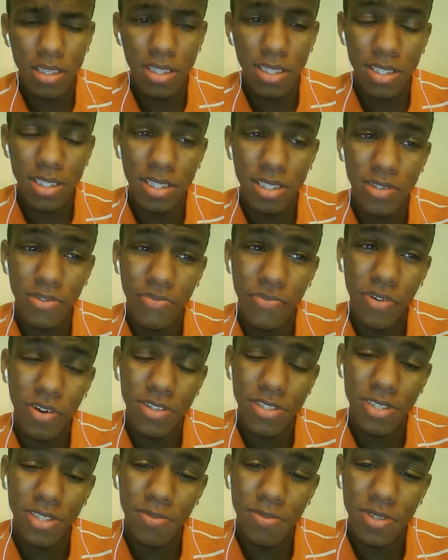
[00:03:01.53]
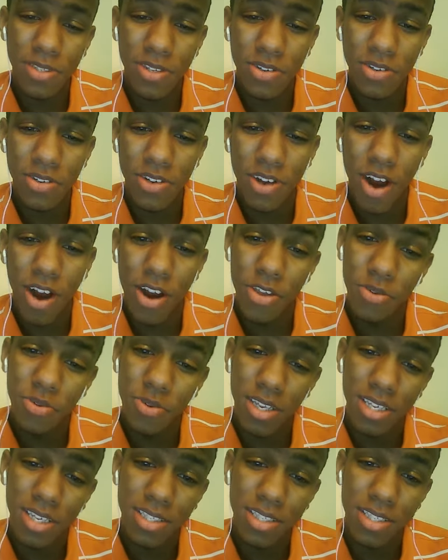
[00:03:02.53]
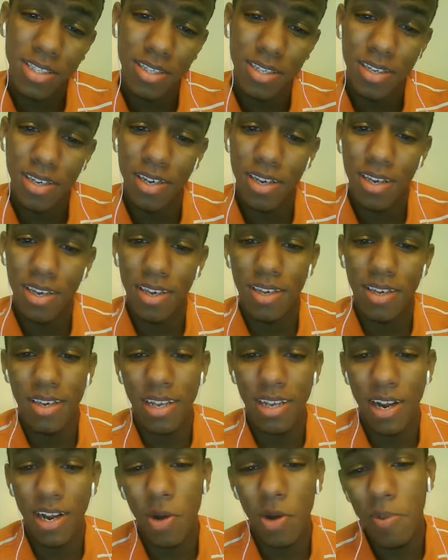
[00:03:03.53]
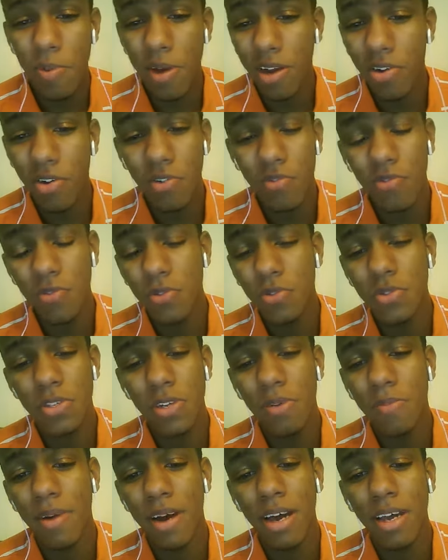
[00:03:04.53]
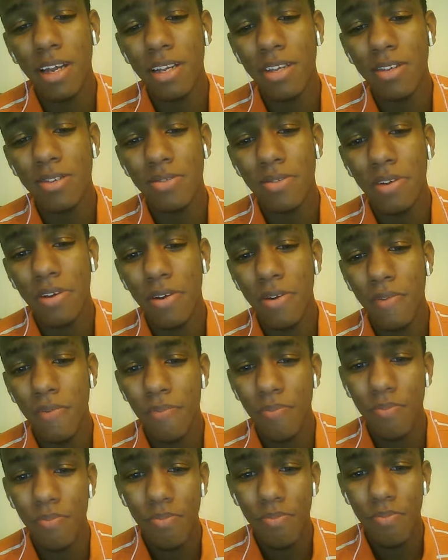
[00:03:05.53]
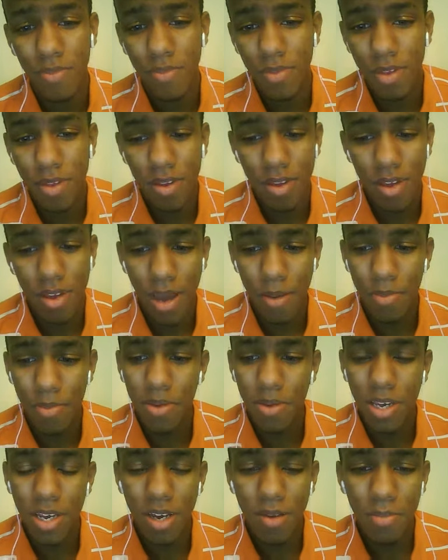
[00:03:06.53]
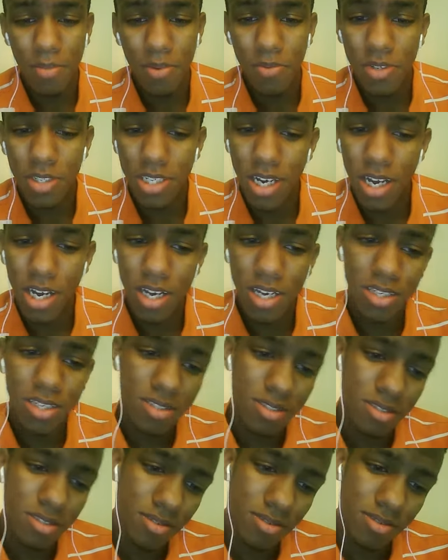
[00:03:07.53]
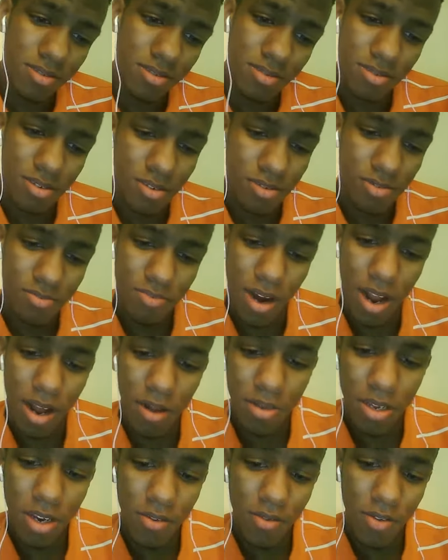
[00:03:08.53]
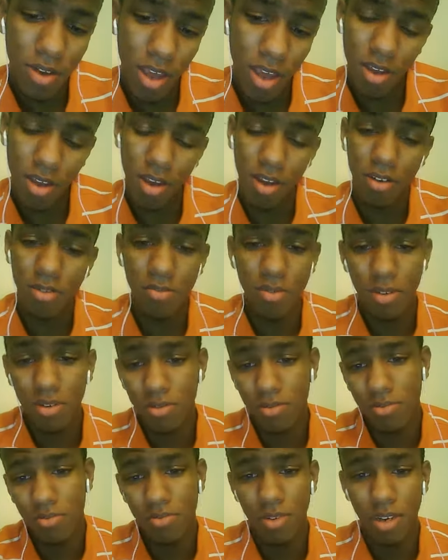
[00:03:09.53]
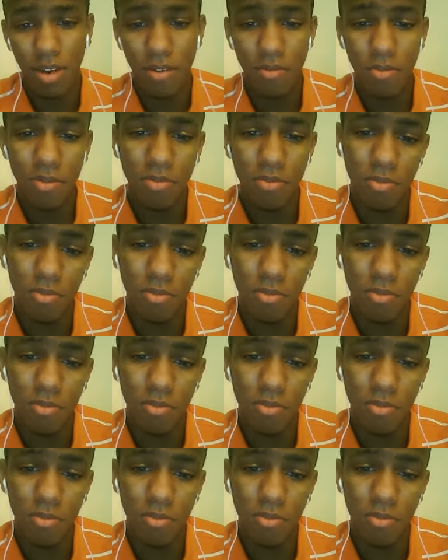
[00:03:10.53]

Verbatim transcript: this is the first episode of Are You Dizzy? And I hope I don't confuse nobody, you know. I'm gonna be coming with y'all, you know, probably every day. I don't know. Every